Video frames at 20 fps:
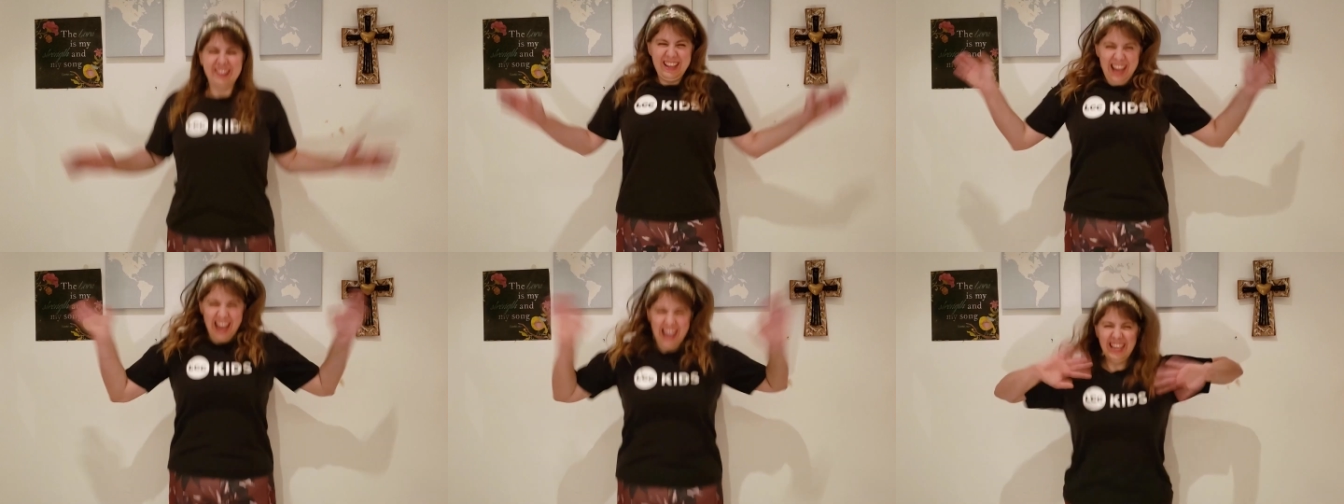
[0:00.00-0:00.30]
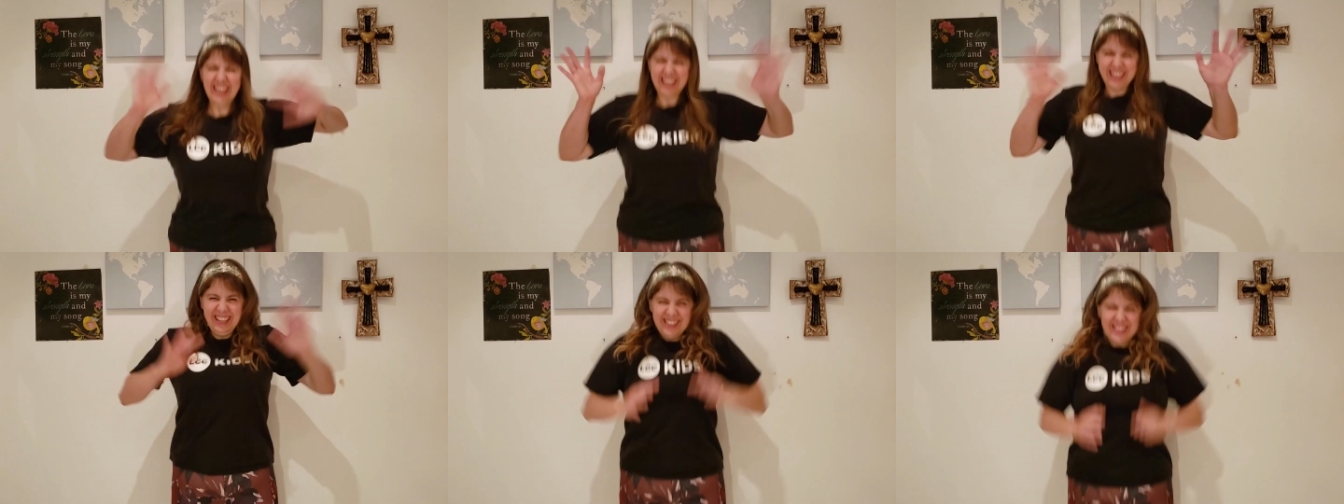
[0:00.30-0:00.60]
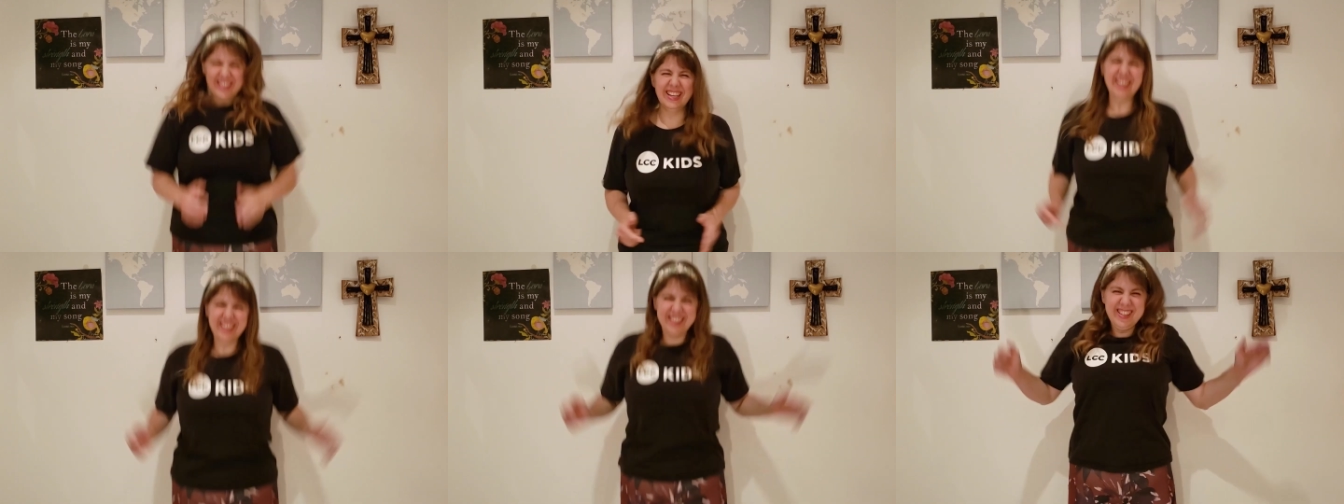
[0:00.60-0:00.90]
Hi
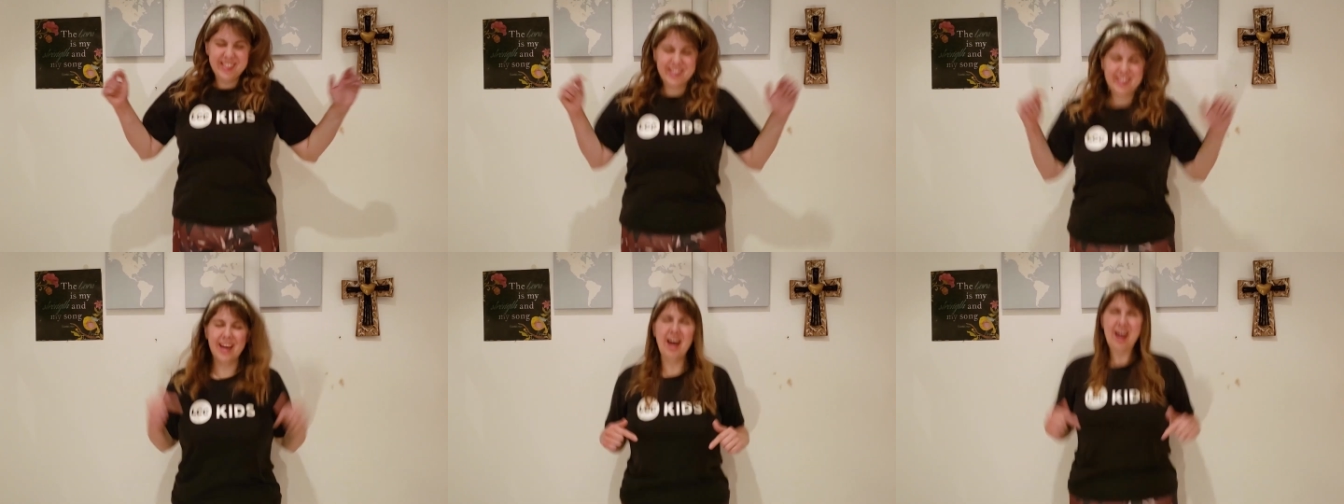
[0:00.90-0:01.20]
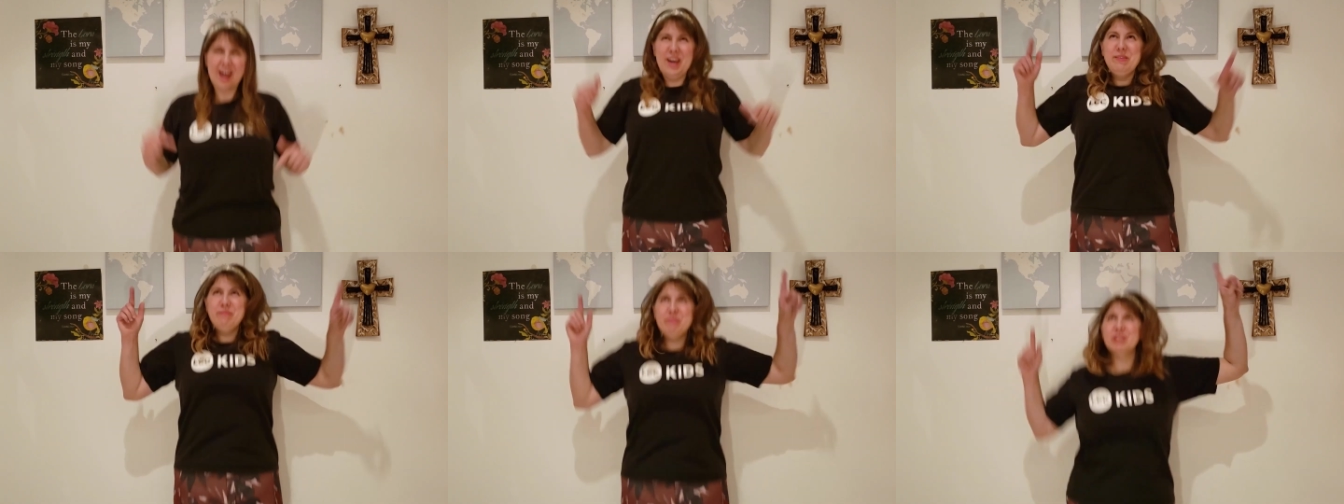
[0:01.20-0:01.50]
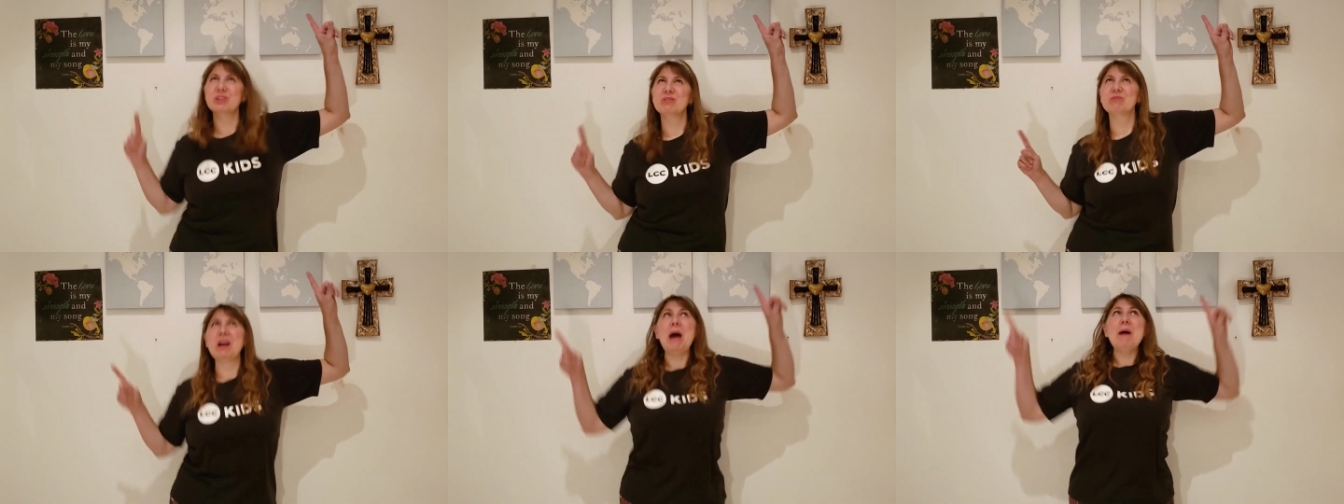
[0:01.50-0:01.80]
guys, it's time
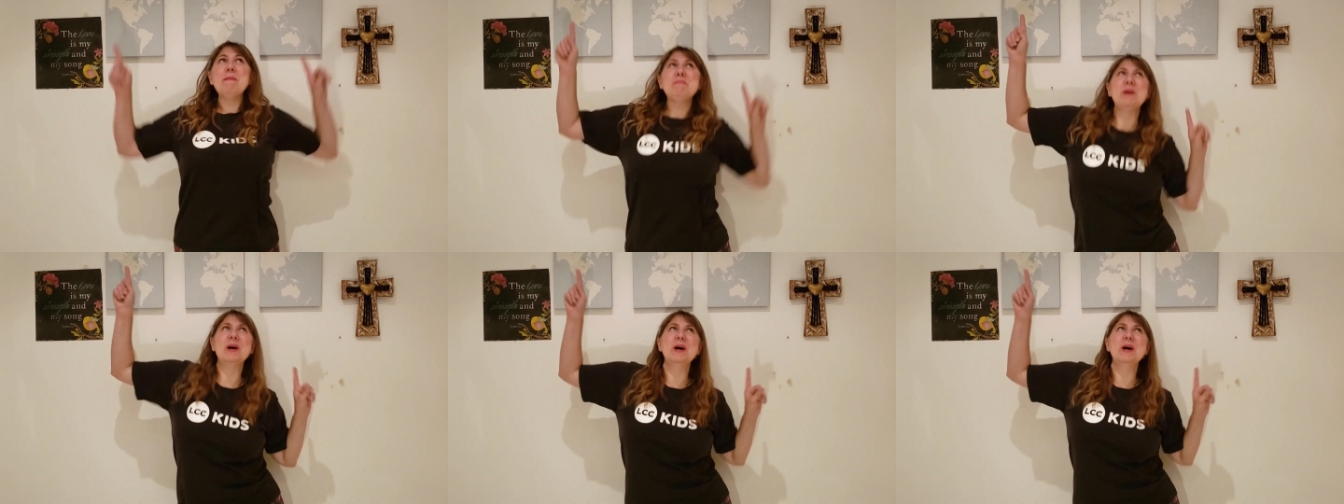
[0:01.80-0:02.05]
to wrap